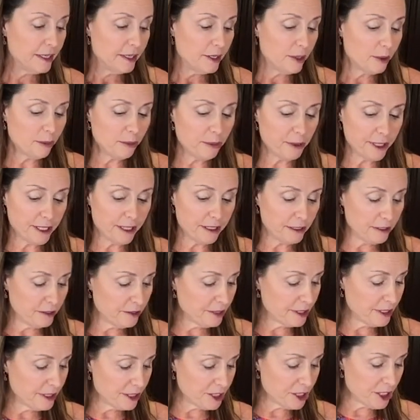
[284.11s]
But you're
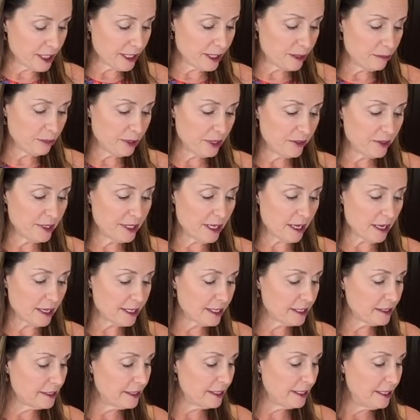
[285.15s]
gonna check it
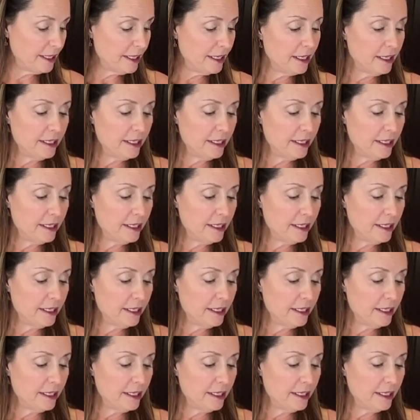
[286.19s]
periodically.